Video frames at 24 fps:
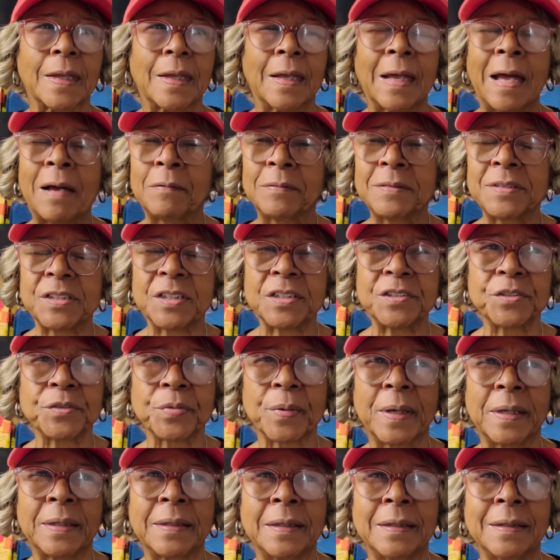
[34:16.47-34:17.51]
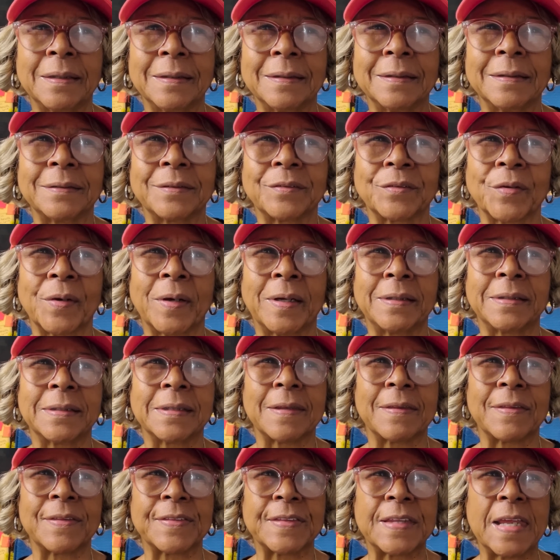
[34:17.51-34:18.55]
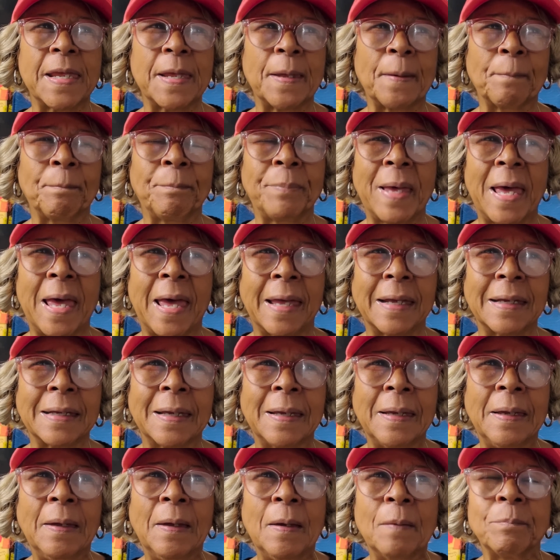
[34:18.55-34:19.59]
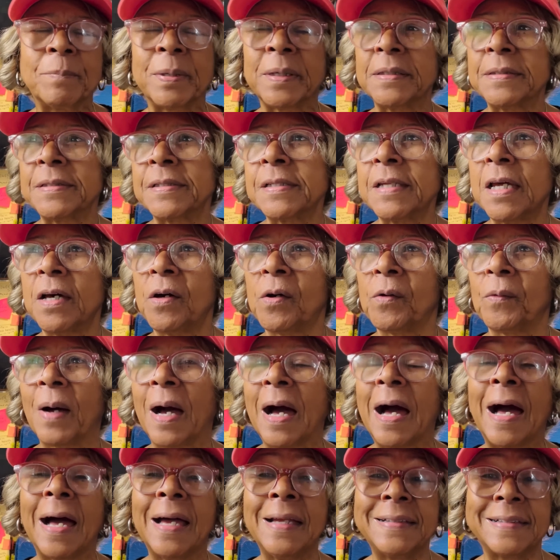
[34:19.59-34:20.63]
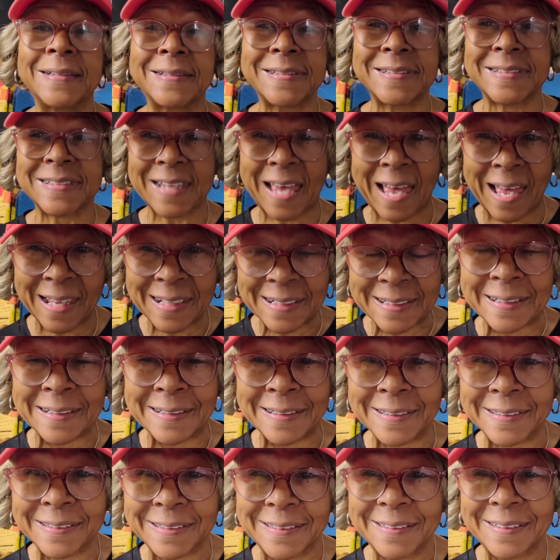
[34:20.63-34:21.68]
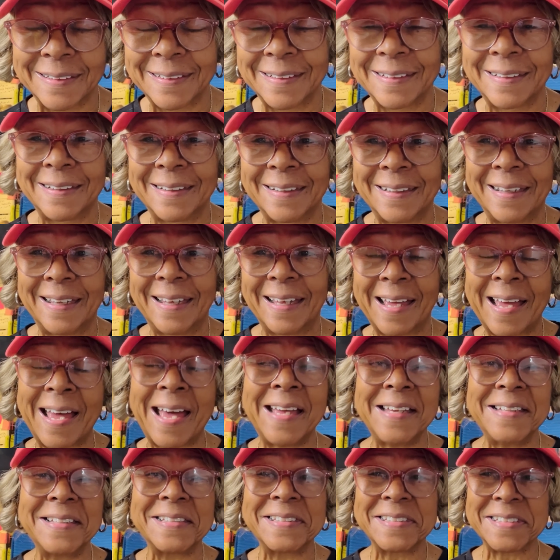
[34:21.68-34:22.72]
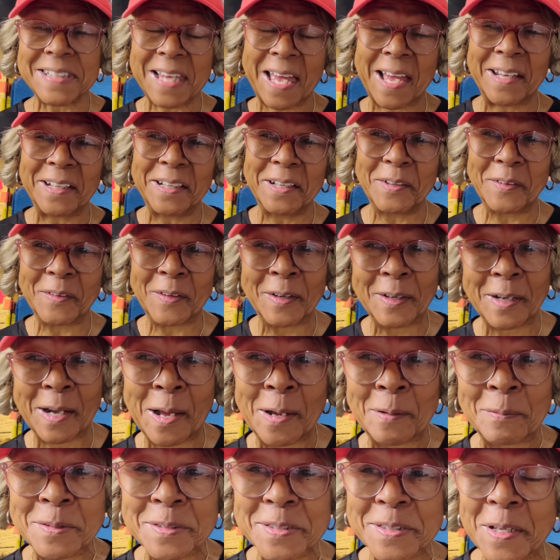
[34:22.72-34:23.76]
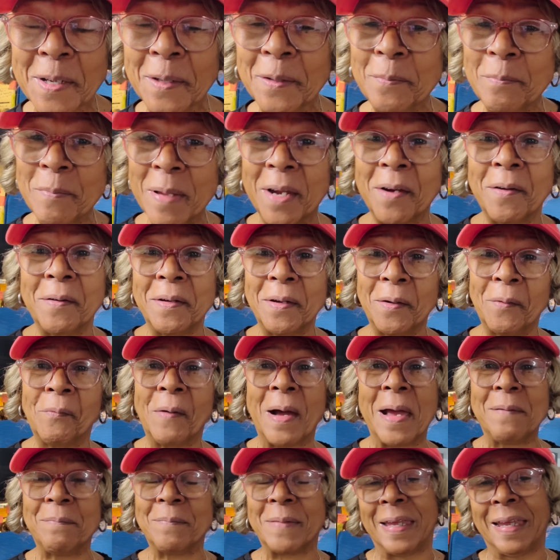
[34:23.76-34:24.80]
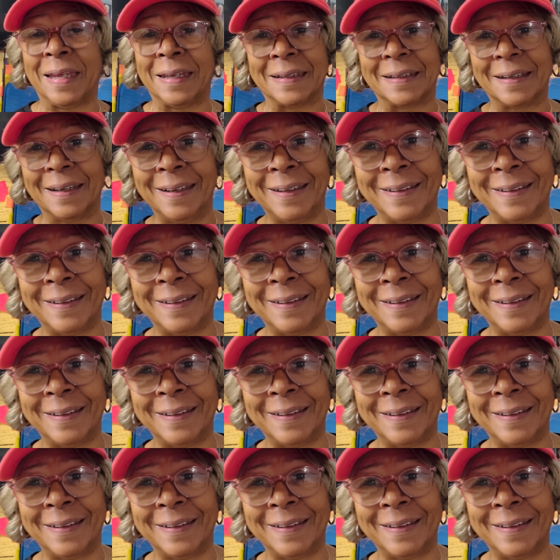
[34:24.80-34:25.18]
was just trying to think back, but no, I decided that I was going to marry a white man.